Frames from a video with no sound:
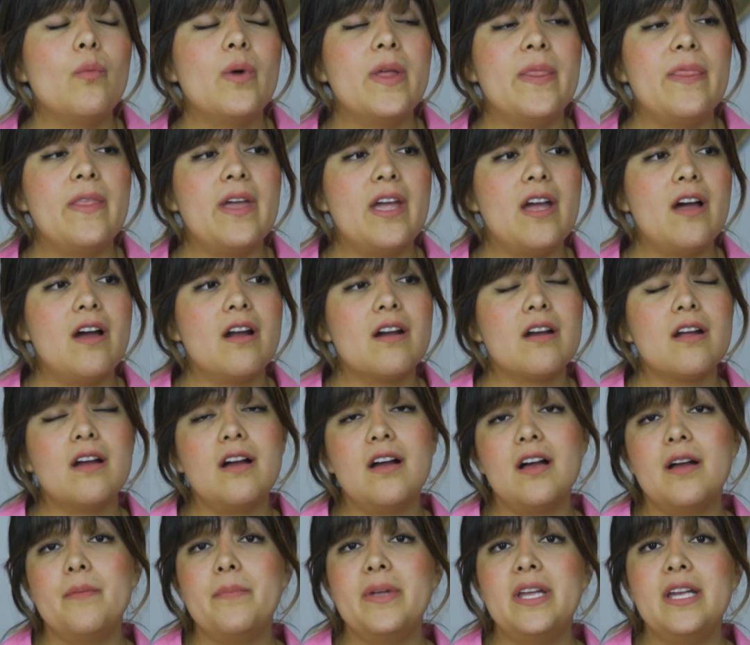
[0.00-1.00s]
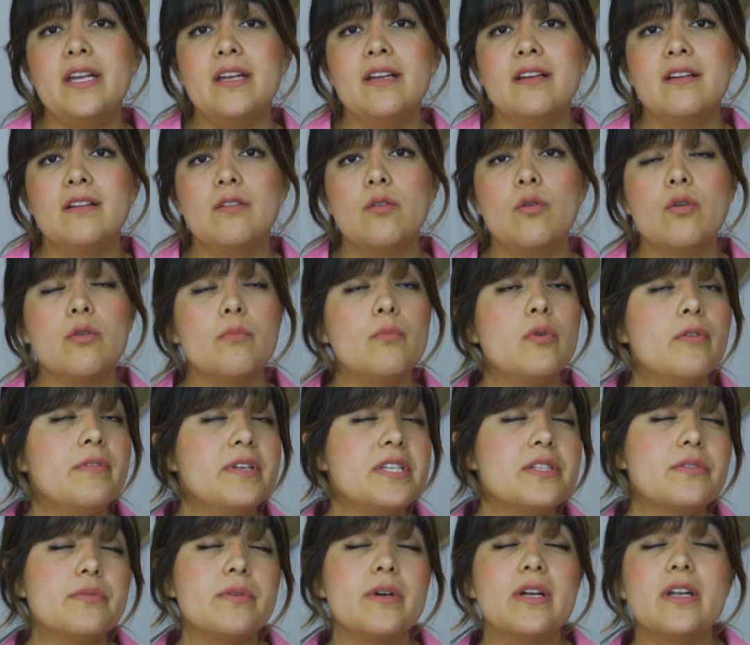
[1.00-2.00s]
when they are coming or
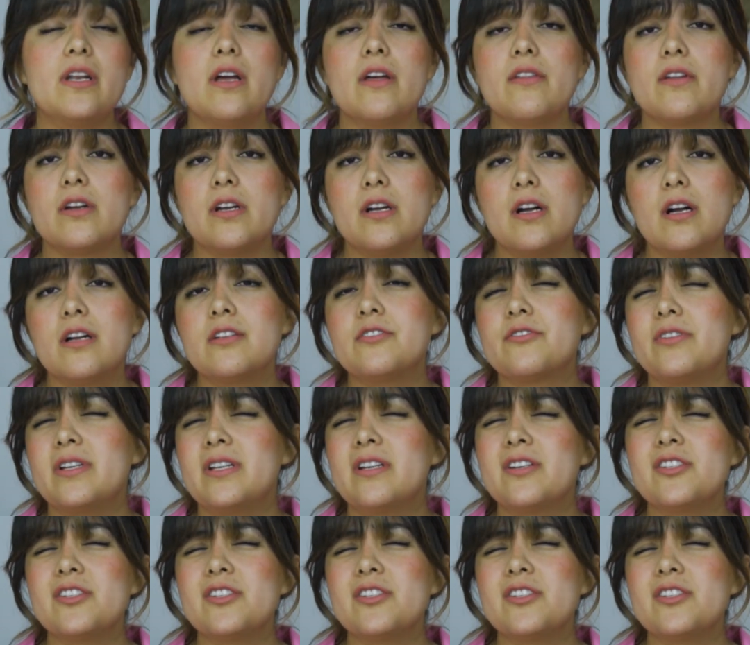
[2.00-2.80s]
moving to another country,